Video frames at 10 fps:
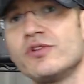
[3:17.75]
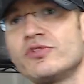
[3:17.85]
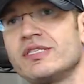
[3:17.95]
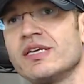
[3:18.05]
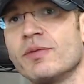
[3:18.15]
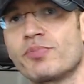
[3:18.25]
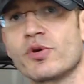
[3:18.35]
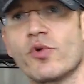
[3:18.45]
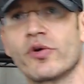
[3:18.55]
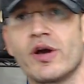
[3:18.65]
you see in a
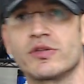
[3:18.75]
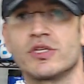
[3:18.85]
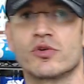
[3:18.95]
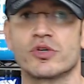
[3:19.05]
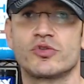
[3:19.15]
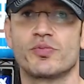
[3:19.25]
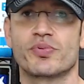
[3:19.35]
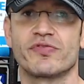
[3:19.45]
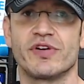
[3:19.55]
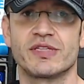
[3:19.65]
pre-workout in order to
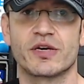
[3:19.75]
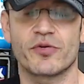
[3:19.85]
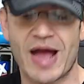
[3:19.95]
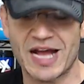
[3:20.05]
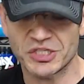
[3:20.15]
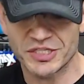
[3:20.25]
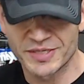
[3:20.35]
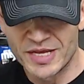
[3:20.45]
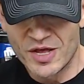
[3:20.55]
prevent the crash.